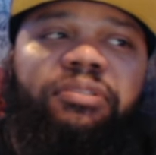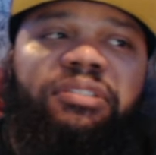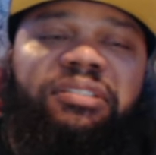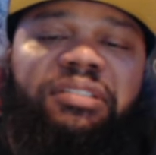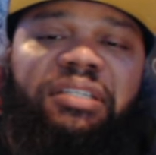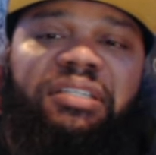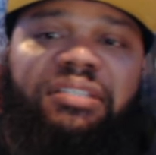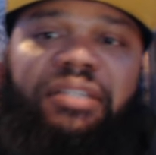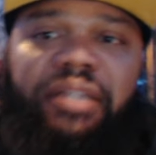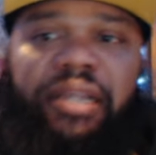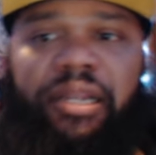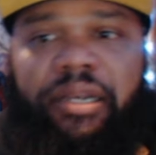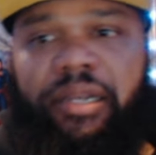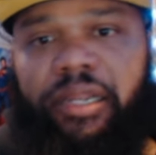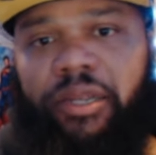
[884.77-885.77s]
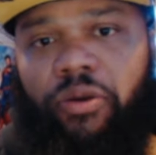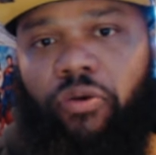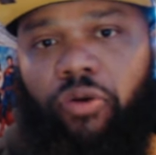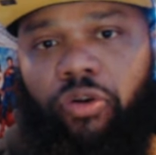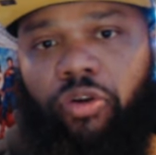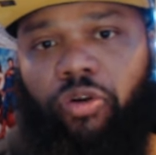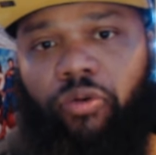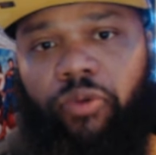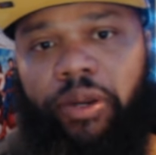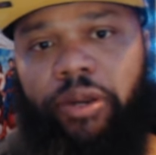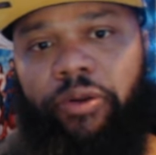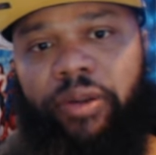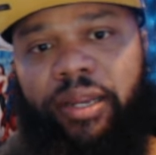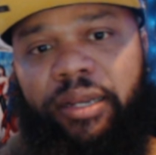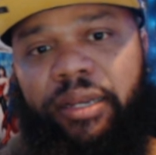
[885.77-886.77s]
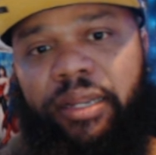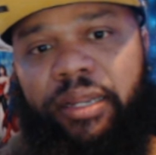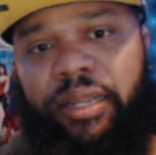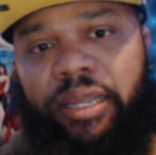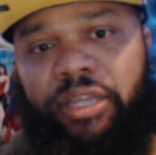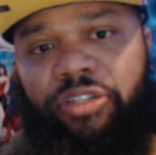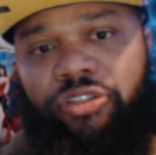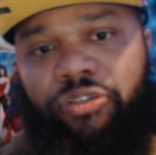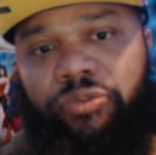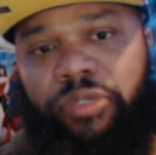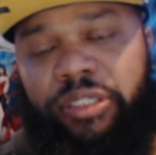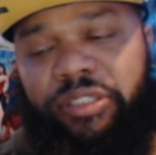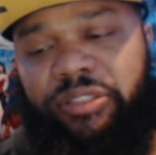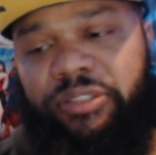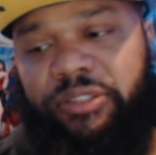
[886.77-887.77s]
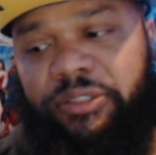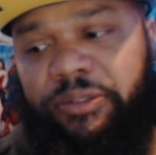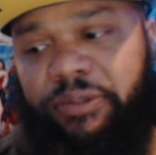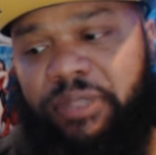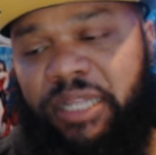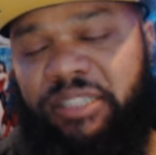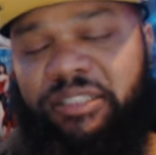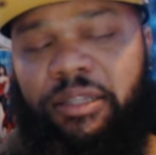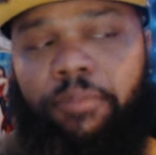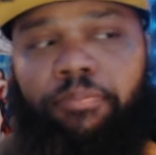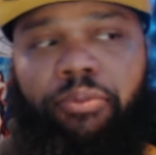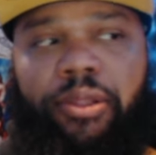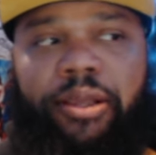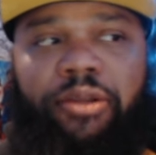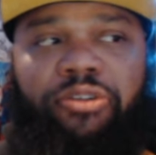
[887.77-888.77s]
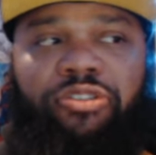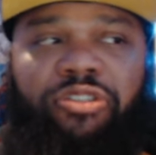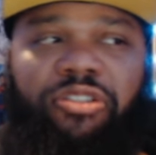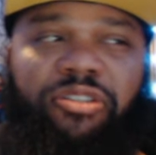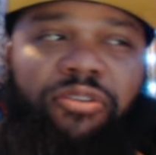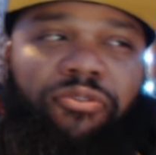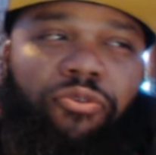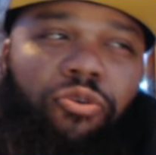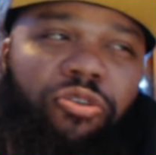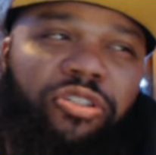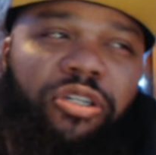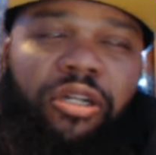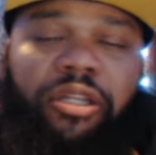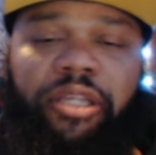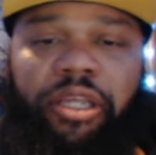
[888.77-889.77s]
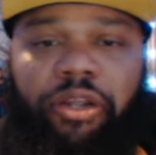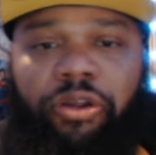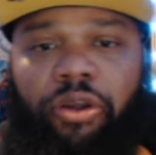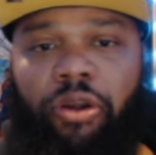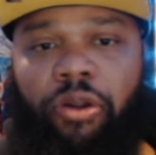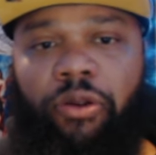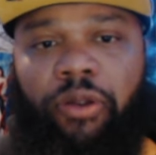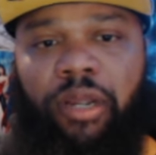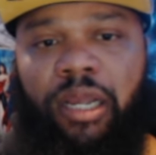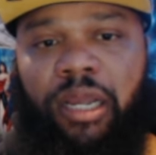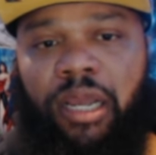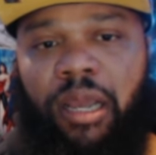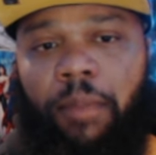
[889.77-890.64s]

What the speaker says: season-ending or career-ending injuries that some players just unfortunately incur.